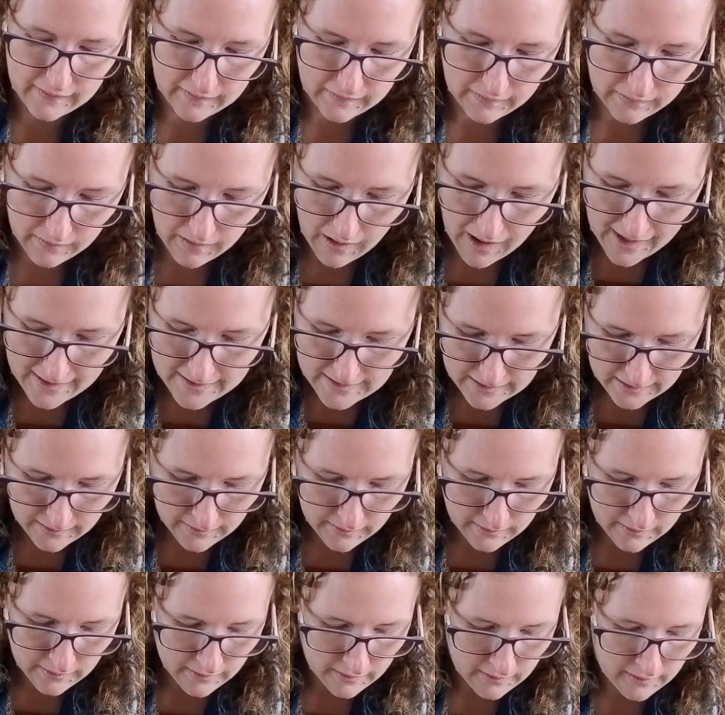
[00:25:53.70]

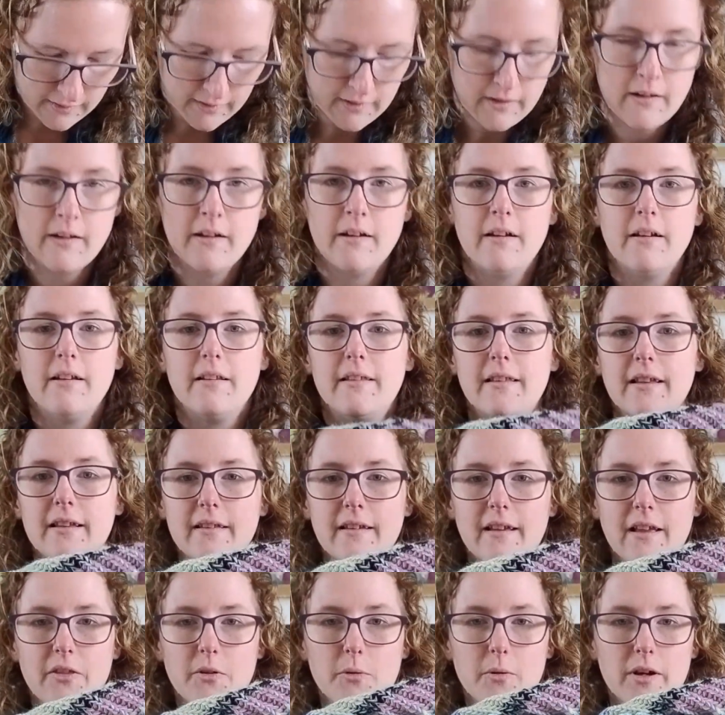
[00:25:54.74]
lighter than
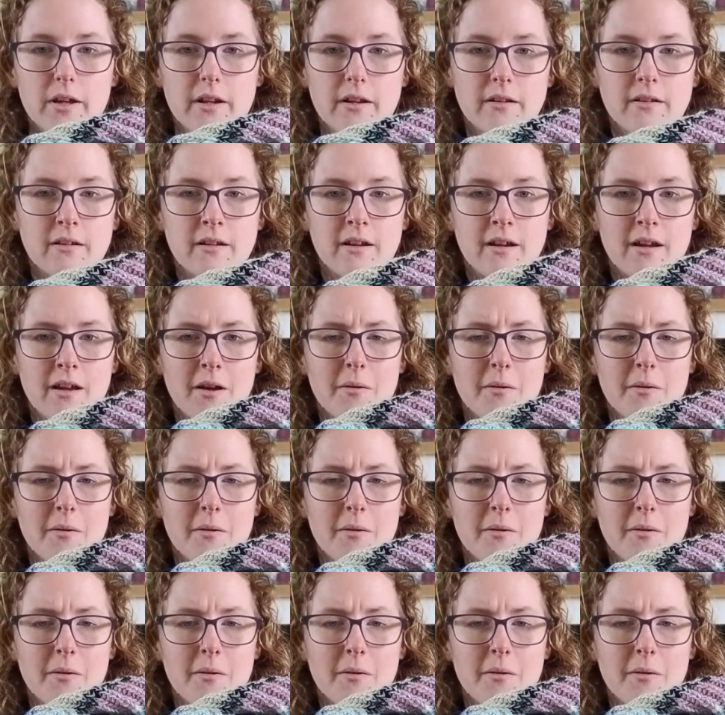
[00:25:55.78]
the other one,